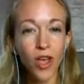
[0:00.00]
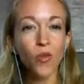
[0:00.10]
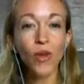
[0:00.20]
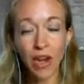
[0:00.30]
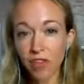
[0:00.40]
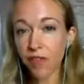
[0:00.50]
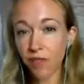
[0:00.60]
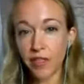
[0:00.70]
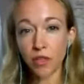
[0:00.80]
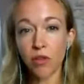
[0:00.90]
whatever the
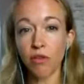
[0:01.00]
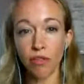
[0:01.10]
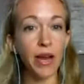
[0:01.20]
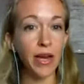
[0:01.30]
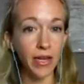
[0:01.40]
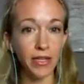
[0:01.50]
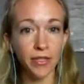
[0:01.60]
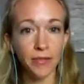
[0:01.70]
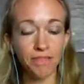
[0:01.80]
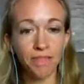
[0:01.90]
physical threat is.